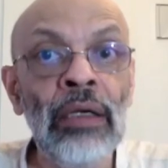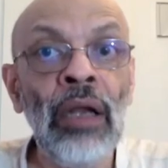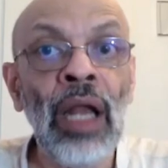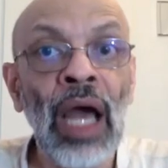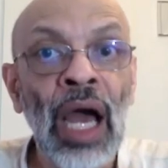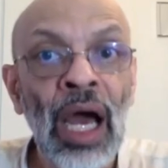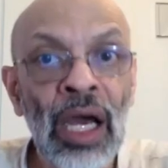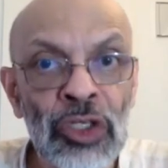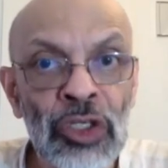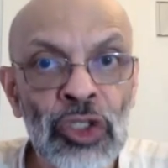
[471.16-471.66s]

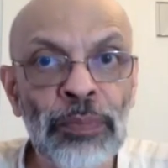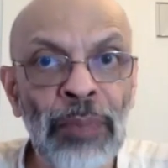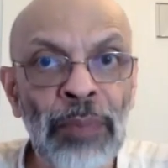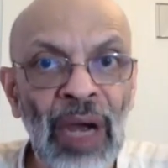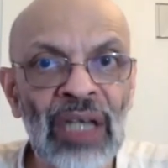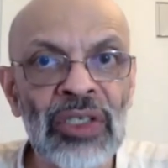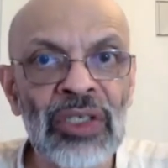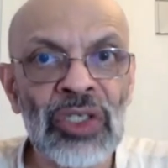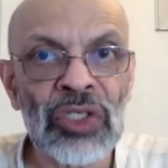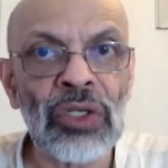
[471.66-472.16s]
large
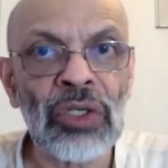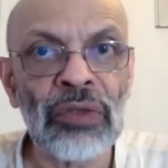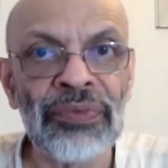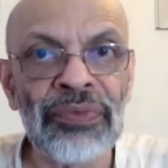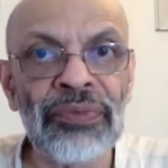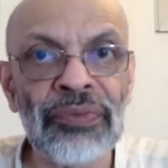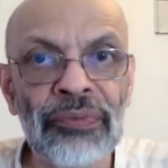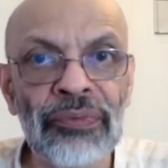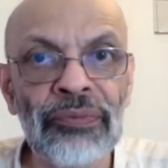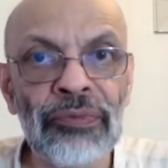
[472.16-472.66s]
parts
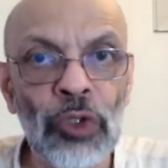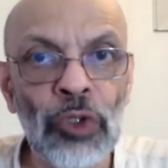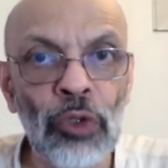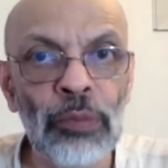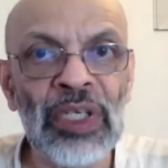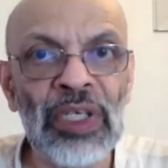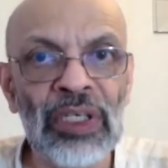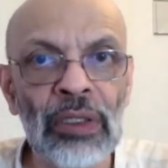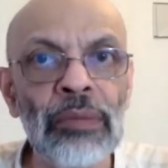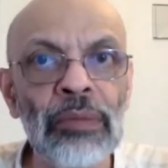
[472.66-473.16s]
of
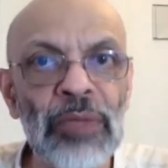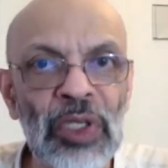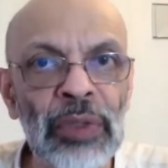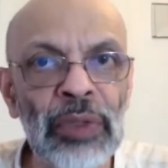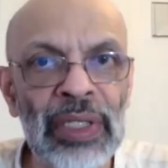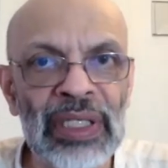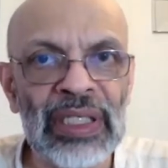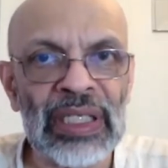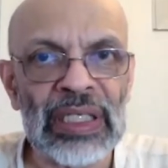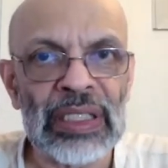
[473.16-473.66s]
human
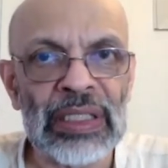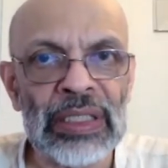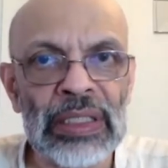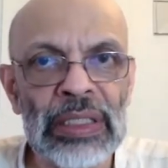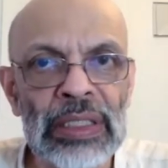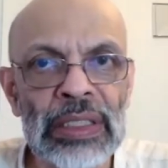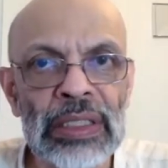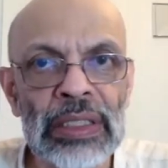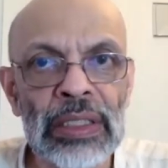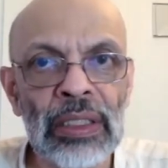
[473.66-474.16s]

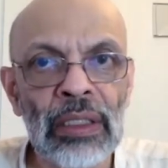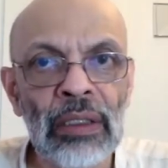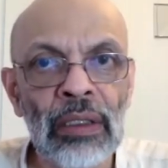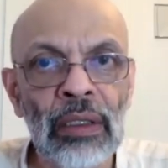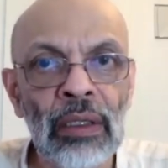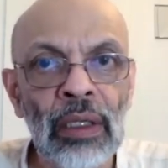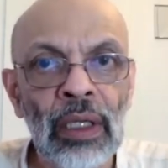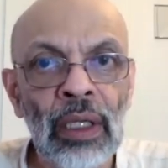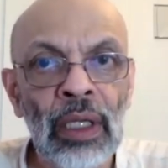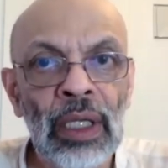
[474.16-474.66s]
communities,
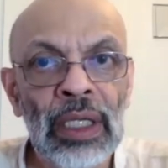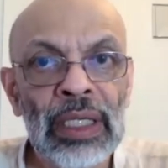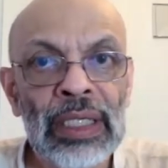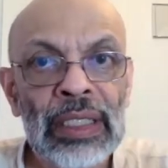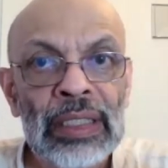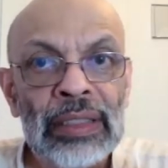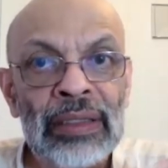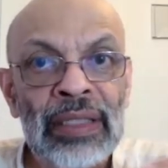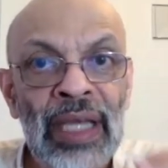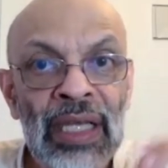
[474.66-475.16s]

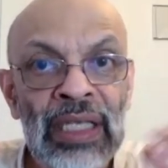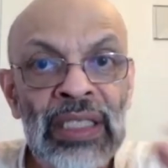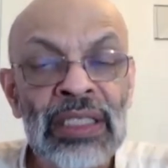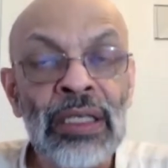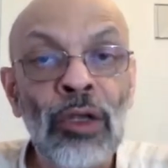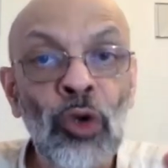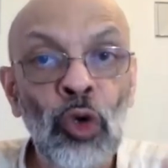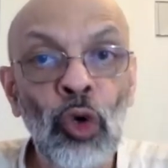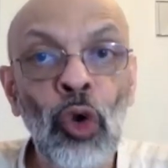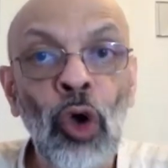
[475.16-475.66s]
there is
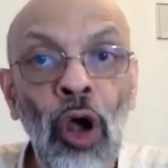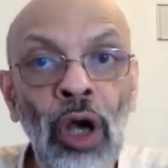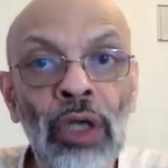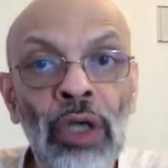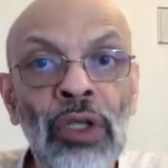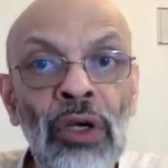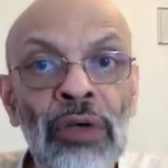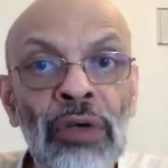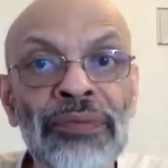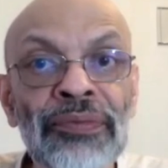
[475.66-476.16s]
a lot
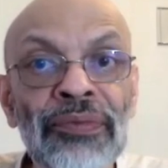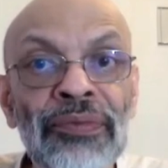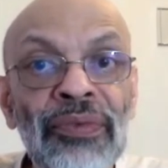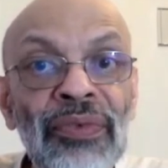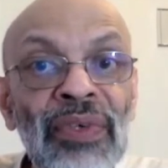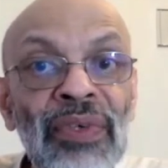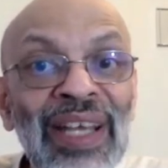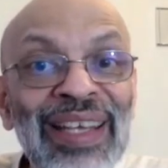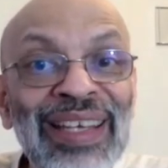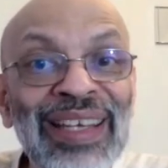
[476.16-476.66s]
of
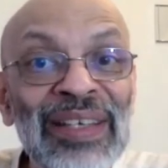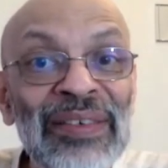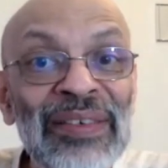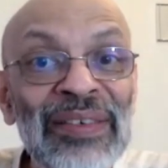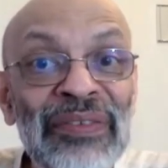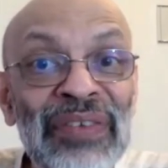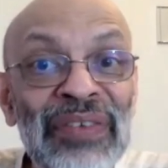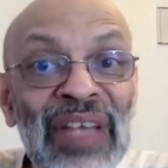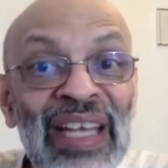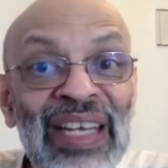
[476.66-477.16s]

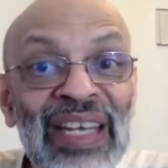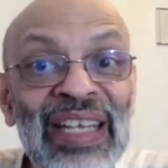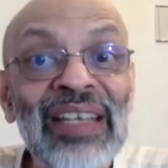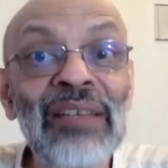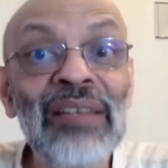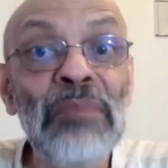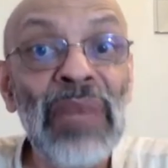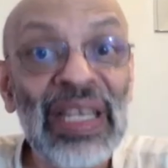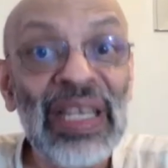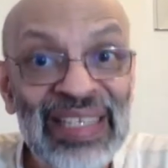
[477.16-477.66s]
varied
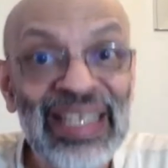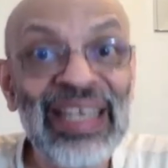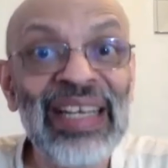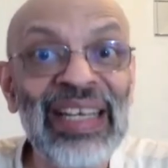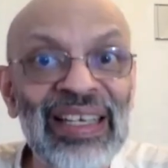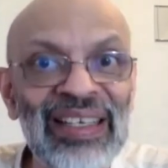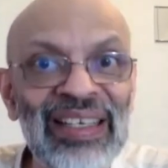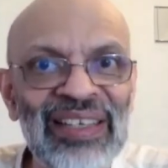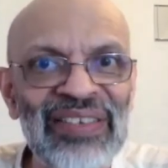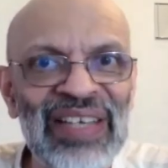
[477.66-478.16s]

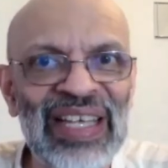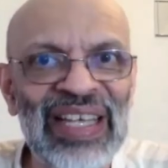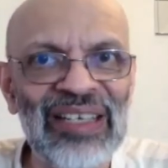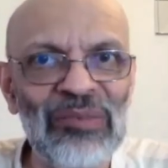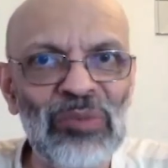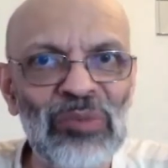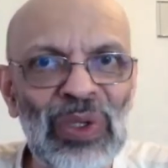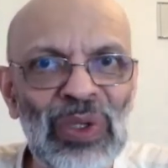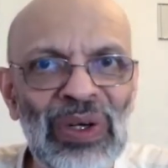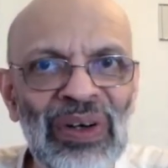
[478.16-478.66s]
material
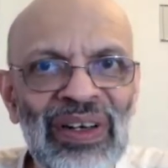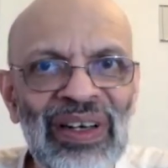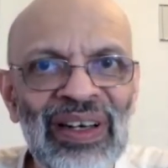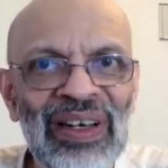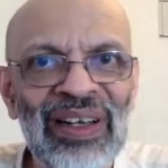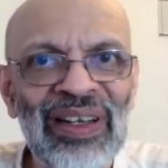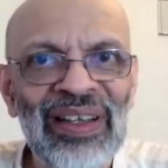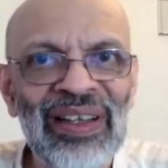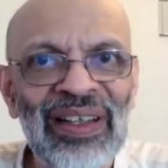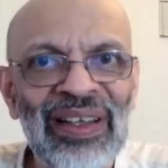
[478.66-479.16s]
available
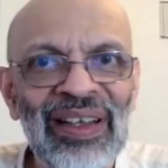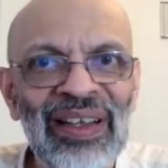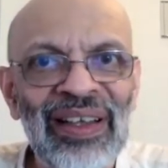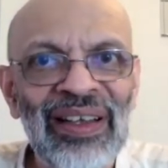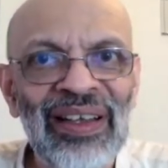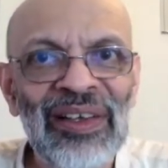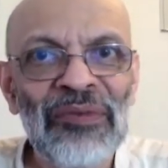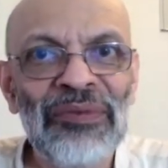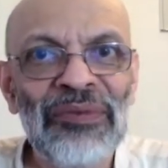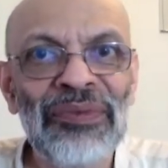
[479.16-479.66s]

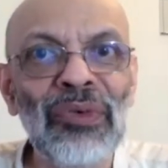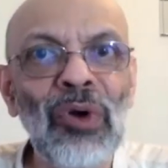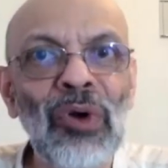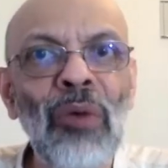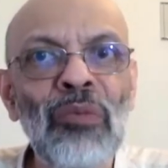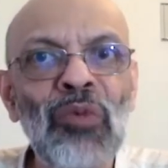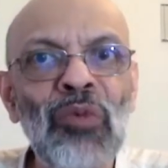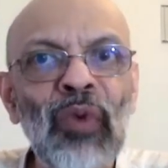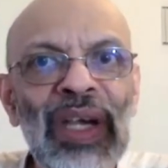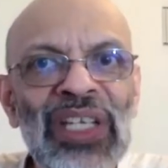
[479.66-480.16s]

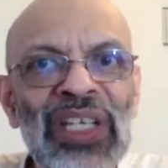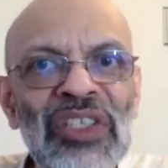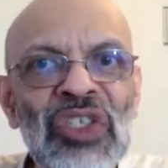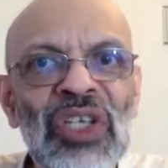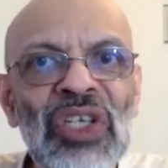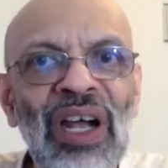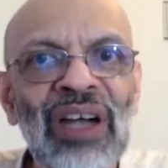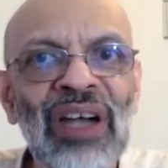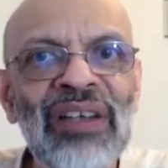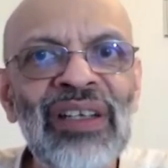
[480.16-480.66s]
from which,
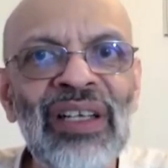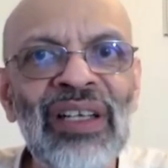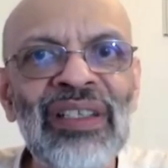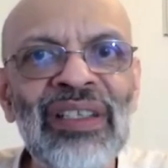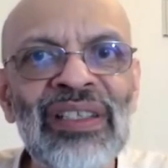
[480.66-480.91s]
under